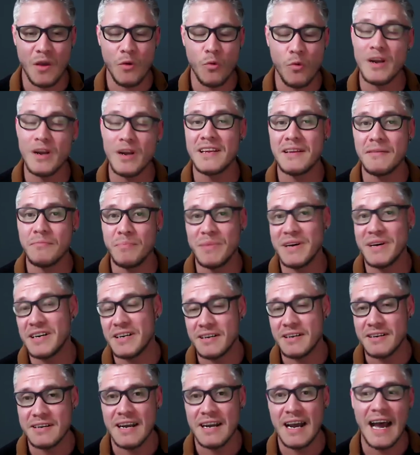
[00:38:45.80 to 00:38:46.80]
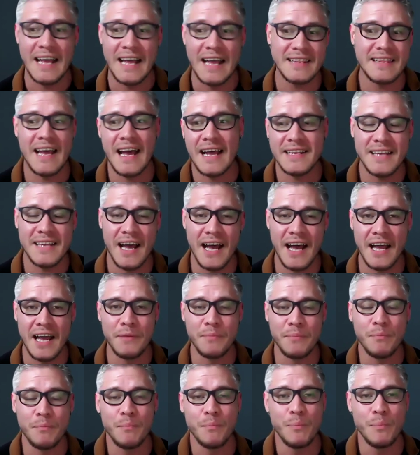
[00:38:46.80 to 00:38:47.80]
winning bidder at that
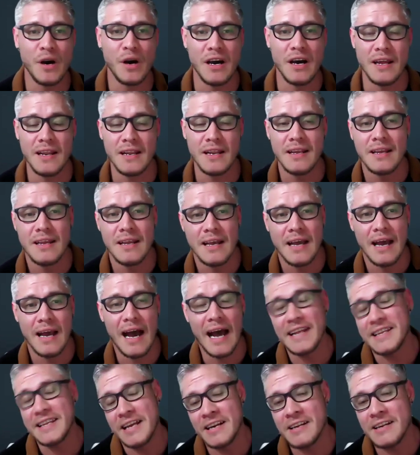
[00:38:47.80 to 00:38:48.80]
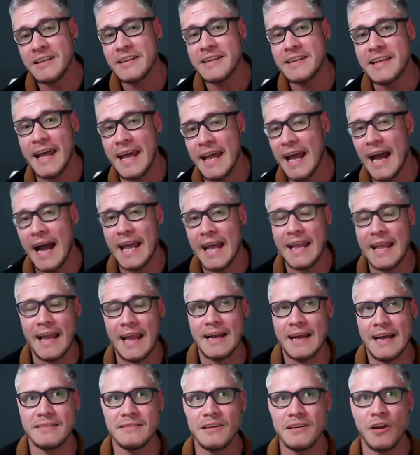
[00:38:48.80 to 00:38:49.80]
time. But at the end of the day,
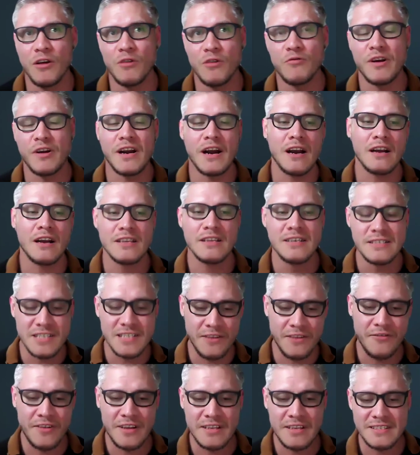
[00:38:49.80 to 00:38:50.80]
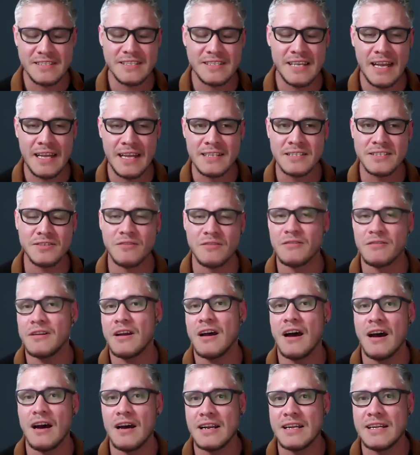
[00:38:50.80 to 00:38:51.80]
regardless if it's cents or
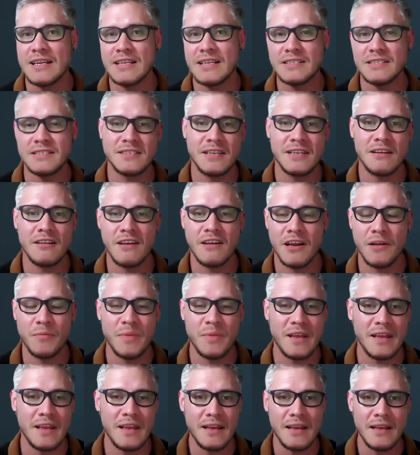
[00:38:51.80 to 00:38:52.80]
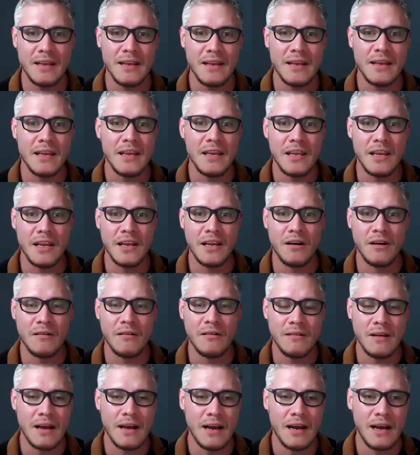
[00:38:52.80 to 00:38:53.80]
not, it's still gonna be a
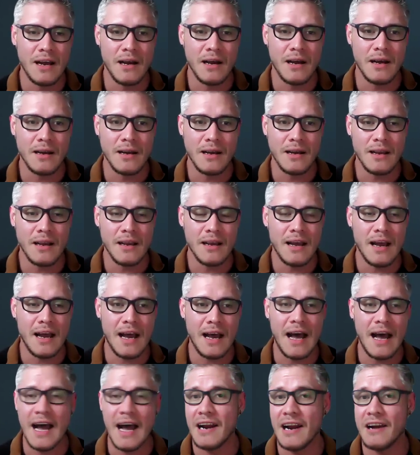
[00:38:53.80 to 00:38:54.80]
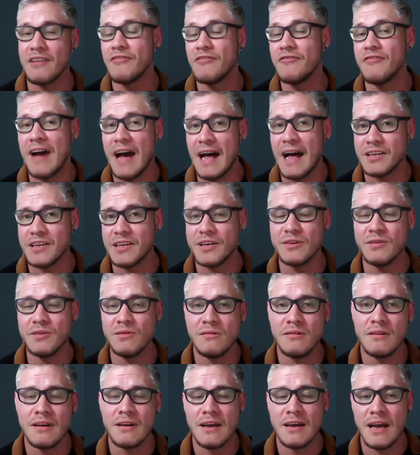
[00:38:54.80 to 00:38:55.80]
higher
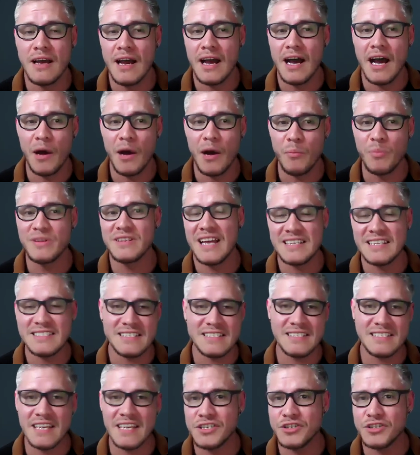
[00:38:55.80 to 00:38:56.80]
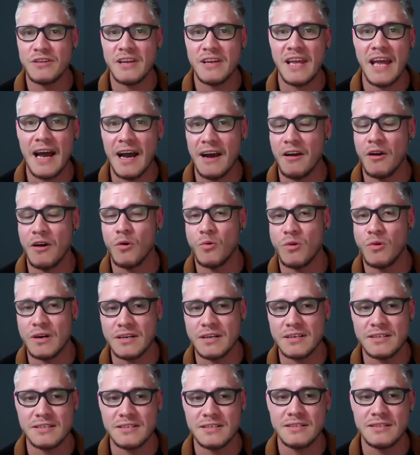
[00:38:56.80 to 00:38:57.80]
value. But that's essentially how it
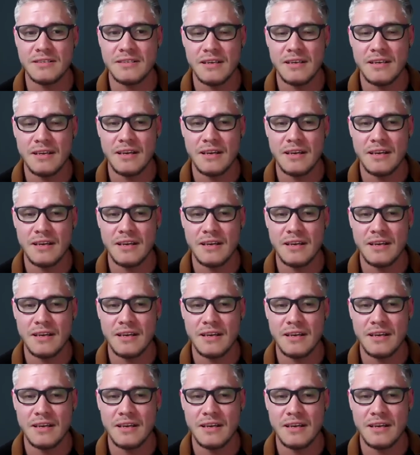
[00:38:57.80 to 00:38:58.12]
works.